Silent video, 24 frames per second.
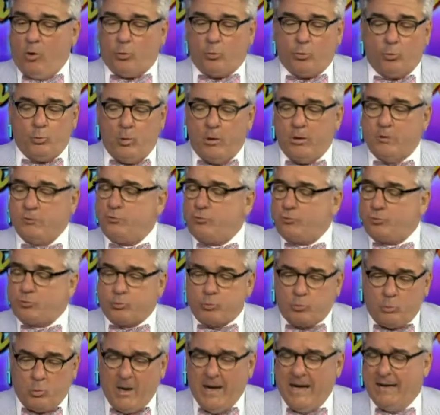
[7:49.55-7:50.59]
run
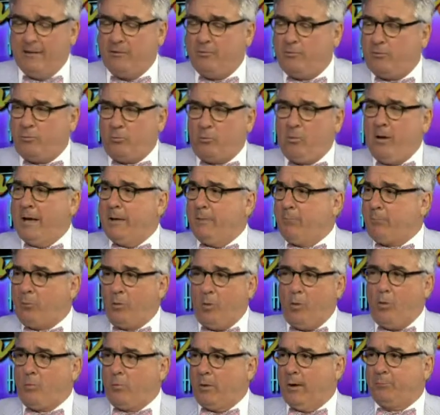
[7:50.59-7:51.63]
great, great
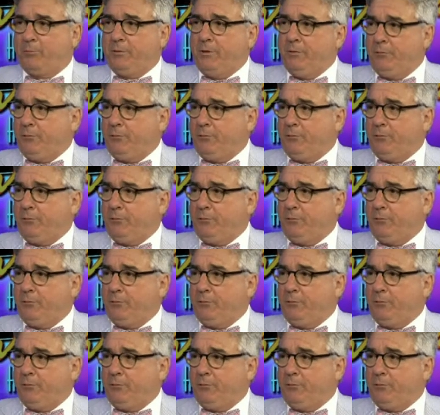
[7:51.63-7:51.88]
programs,